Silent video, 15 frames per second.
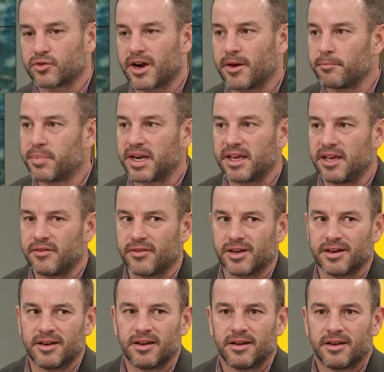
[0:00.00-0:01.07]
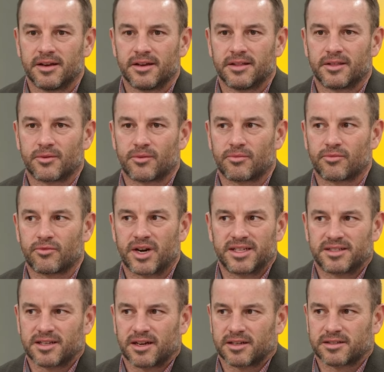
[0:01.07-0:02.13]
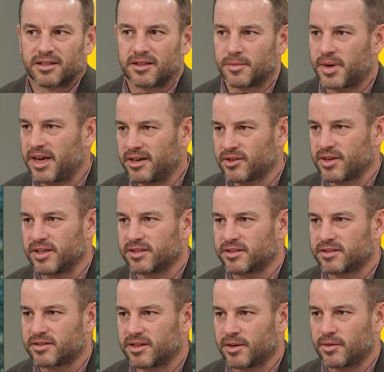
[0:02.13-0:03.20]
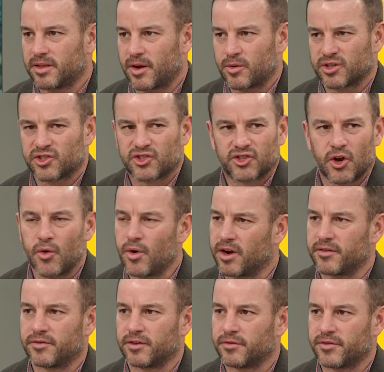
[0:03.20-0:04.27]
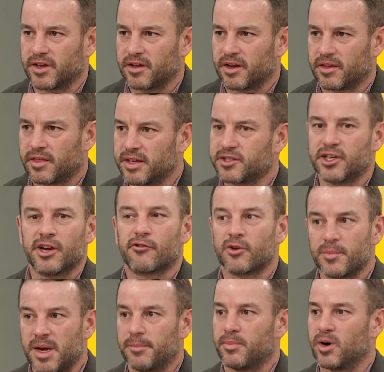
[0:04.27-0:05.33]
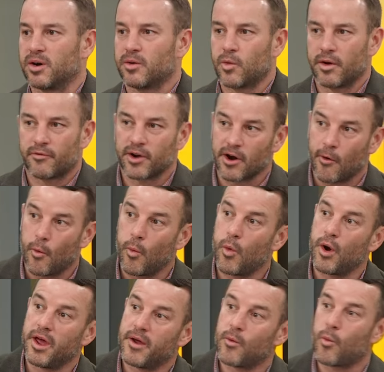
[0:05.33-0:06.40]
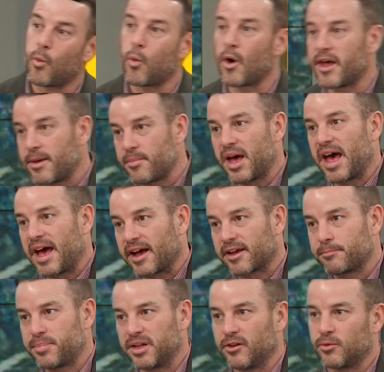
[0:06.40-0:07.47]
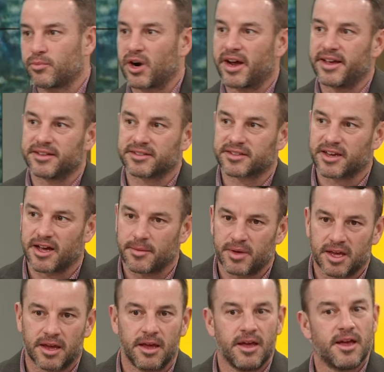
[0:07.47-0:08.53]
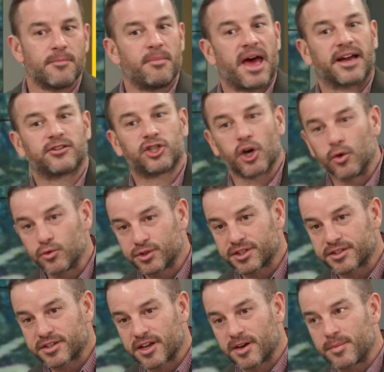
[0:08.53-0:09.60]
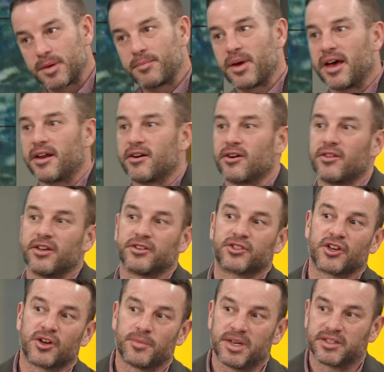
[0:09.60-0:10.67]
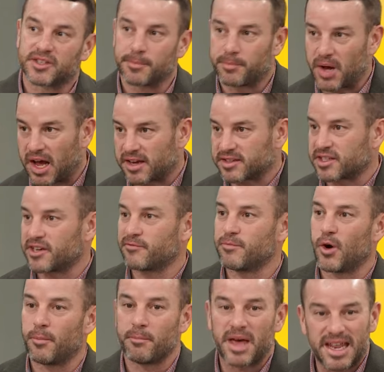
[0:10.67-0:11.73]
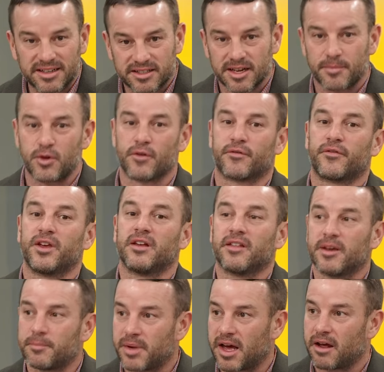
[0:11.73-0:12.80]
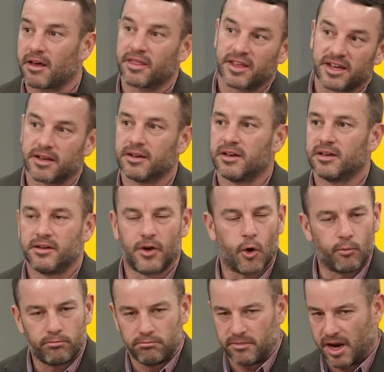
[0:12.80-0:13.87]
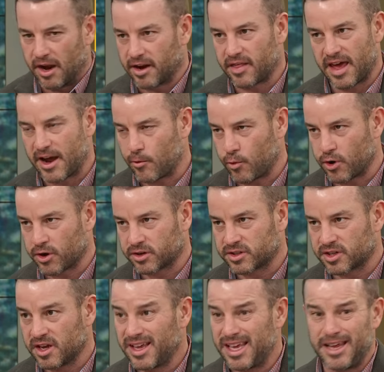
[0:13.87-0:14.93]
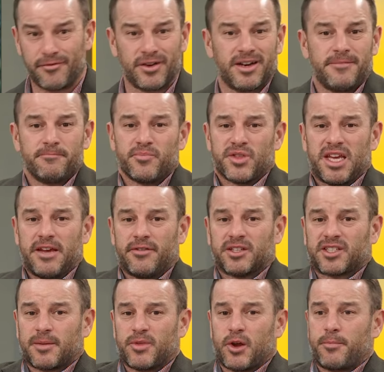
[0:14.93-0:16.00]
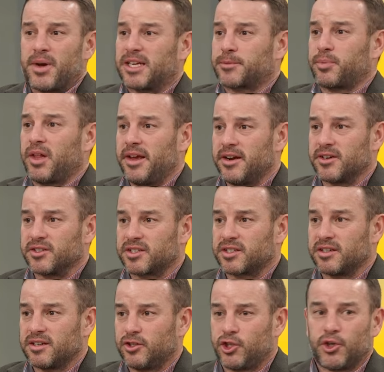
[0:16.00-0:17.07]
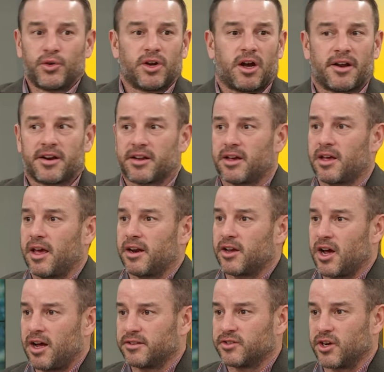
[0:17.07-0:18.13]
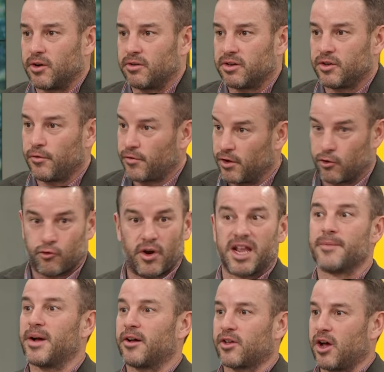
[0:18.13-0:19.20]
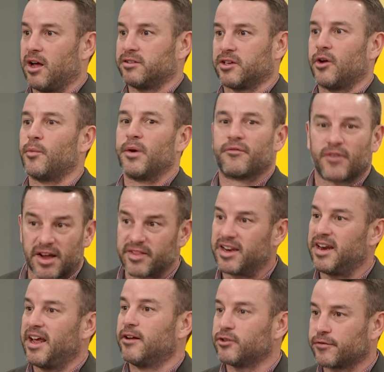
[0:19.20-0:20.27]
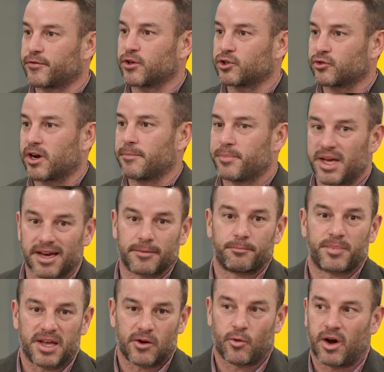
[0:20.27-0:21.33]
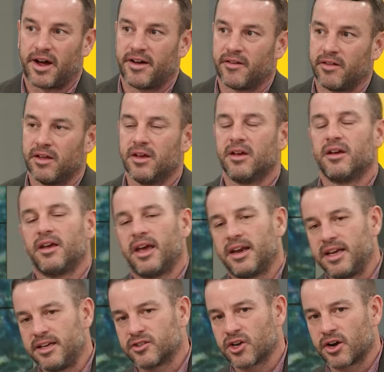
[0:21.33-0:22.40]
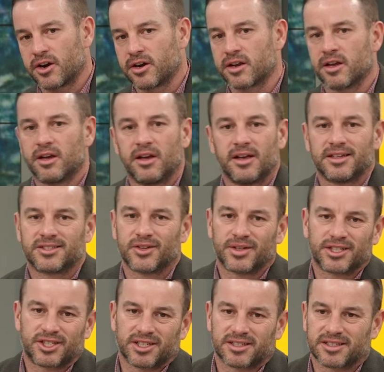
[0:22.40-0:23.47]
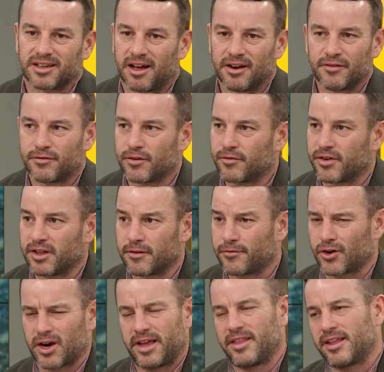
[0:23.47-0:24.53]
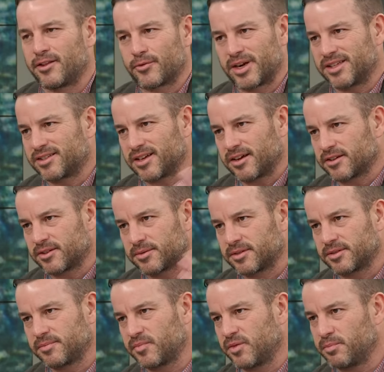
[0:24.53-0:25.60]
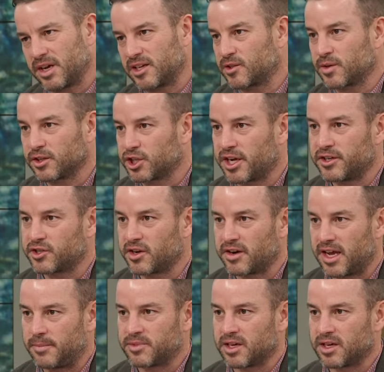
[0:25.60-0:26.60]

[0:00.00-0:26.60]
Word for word: round. But even the Red Sox and the Patriots, they were so unfulfilling. This year, remember, if we go way, way back, Bill O'Brien's coming, Mac Jones is going to be better, there's going to be some positive momentum, you're feeling better. Uh, nope, none of that worked. Even, even some of their best players, Judon and, and Gonzo. You feel great about Gonzo. Oh, we finally nailed a first round pick. Been a while, and he's hurt. So it's just unfulfilling for, and then the Red Sox might as well yeah. change their name to